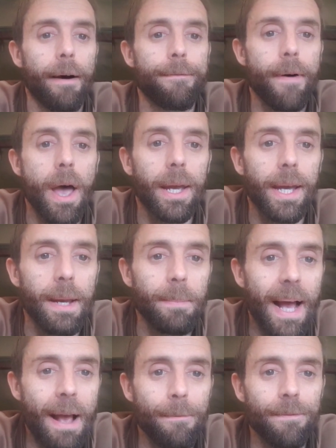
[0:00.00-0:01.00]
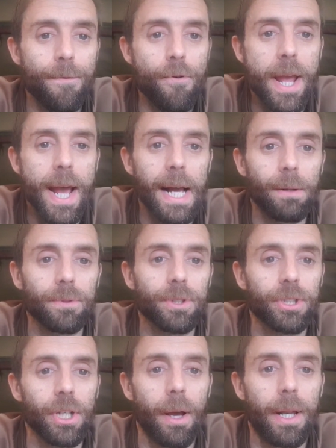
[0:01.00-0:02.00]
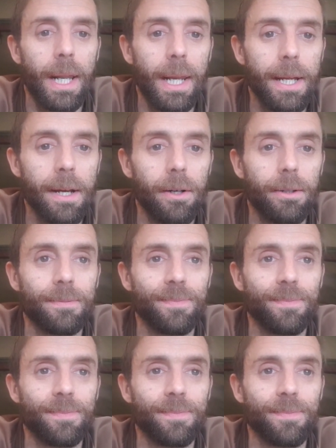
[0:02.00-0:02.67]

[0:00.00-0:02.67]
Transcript: a £38 3 ounce linear.